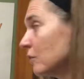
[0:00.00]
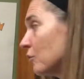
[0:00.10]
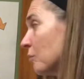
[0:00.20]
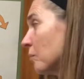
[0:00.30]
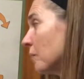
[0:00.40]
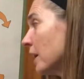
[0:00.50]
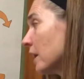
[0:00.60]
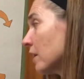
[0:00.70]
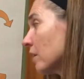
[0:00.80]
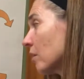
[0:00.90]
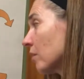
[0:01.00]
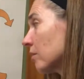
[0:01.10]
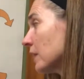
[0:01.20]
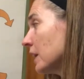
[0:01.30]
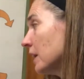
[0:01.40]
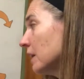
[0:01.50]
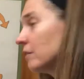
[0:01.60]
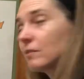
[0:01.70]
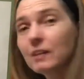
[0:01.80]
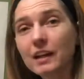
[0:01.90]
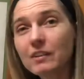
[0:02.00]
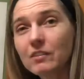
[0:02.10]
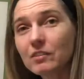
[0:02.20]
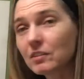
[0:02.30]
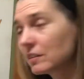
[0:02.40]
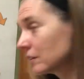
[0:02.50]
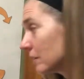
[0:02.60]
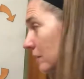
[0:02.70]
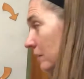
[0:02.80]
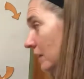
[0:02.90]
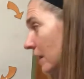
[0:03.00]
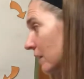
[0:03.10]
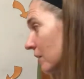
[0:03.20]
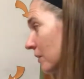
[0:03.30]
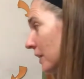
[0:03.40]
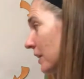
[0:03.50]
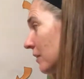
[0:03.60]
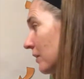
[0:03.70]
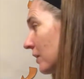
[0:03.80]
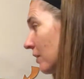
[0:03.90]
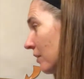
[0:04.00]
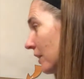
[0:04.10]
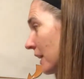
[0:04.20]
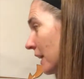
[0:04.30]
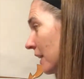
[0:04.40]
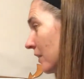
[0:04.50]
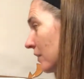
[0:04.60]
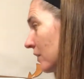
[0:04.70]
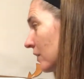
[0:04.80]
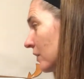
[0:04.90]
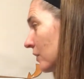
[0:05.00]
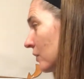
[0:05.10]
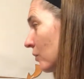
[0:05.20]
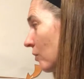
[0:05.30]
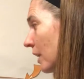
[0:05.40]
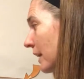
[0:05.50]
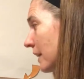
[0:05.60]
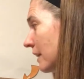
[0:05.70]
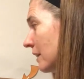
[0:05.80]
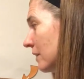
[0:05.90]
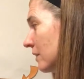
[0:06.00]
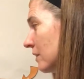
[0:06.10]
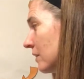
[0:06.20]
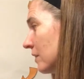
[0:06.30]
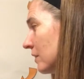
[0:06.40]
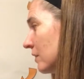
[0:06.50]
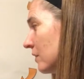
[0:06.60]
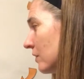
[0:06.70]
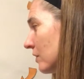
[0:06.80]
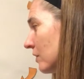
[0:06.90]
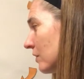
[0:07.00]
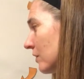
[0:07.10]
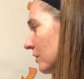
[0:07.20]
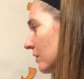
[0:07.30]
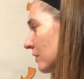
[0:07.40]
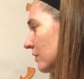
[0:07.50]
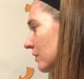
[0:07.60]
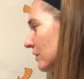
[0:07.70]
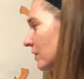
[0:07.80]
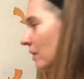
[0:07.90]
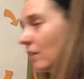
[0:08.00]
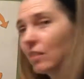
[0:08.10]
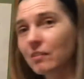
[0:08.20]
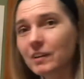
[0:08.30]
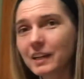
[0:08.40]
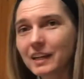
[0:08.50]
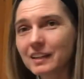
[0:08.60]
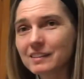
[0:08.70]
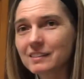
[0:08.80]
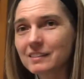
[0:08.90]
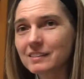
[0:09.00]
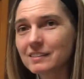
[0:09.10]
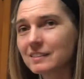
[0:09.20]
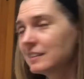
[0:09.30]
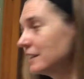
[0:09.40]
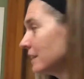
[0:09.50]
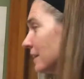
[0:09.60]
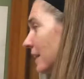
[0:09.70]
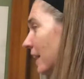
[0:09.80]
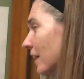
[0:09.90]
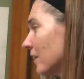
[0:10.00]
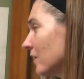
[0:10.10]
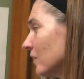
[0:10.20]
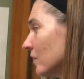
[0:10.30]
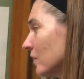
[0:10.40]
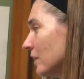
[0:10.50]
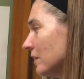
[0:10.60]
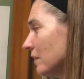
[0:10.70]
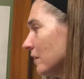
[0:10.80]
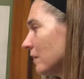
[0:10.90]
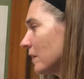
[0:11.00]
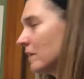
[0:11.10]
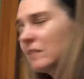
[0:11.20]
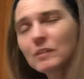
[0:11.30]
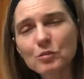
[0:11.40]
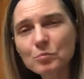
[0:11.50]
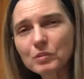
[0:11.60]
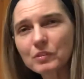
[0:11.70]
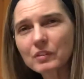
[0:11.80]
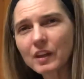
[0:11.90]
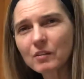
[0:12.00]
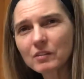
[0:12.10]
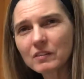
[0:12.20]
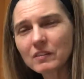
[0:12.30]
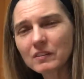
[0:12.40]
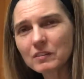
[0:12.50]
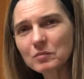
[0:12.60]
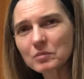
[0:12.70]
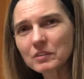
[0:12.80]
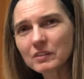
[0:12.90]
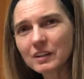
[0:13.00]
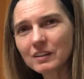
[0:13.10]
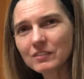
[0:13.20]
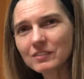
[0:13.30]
to make 3 red circles under my number 3. 1, 2, 3. Now, what does this symbol say? What's the symbol's name?